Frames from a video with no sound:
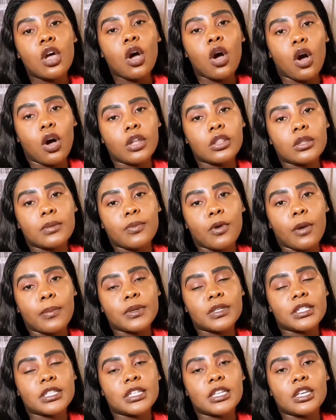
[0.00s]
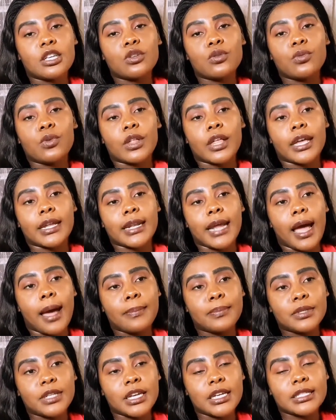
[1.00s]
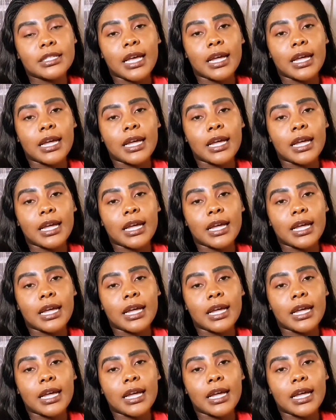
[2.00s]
on the property, you will get updates,